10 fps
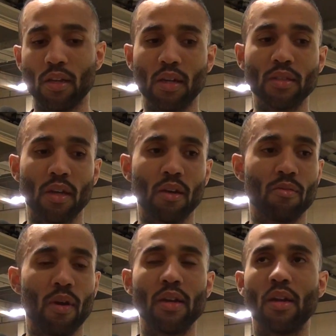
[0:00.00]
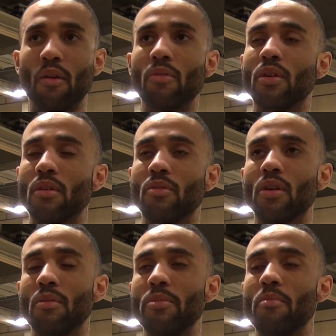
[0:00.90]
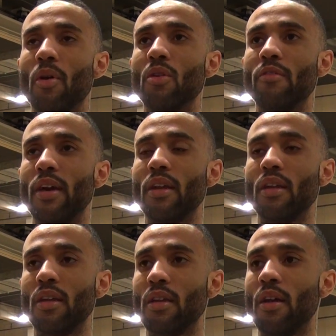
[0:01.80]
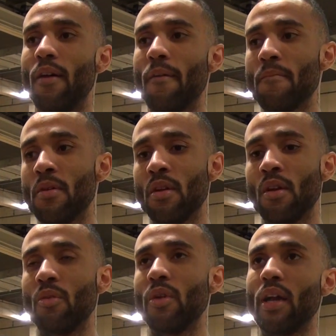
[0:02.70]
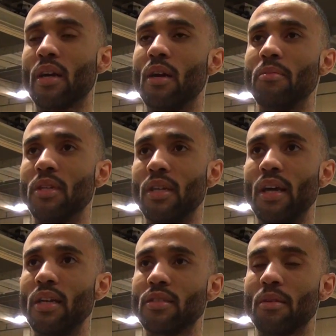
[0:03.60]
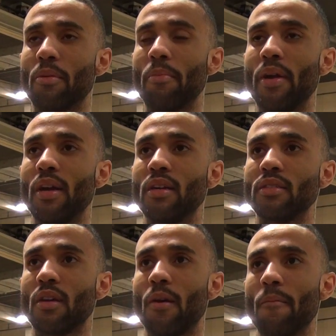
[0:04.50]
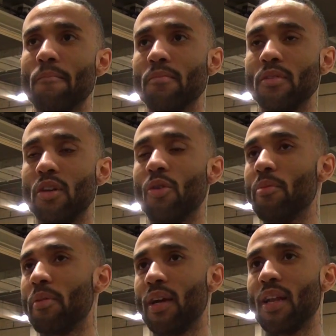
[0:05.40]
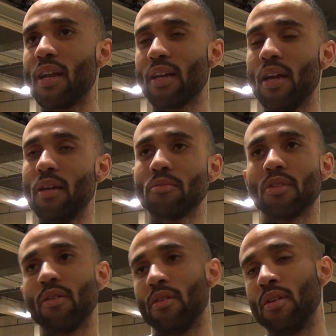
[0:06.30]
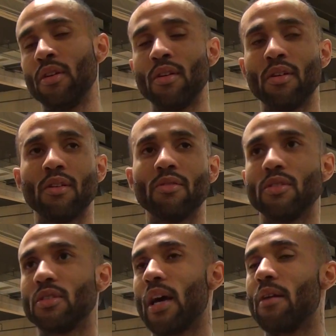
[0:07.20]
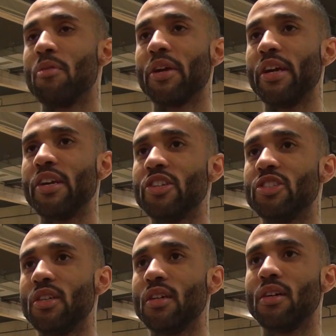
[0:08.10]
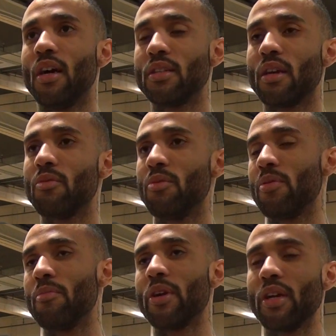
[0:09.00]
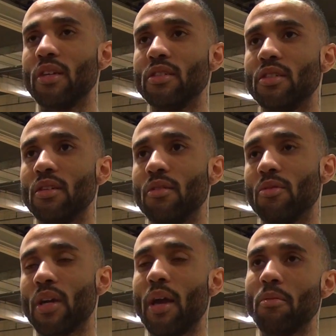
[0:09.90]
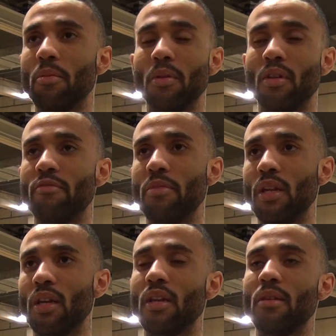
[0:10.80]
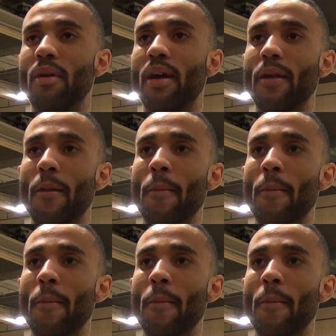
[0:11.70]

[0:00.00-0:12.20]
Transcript: I think right now we're going to be motivated, and we had a couple of days to prepare, so we play a lot of games, so we just got to bring energy. I think when we bring energy, we're capable of beating anybody.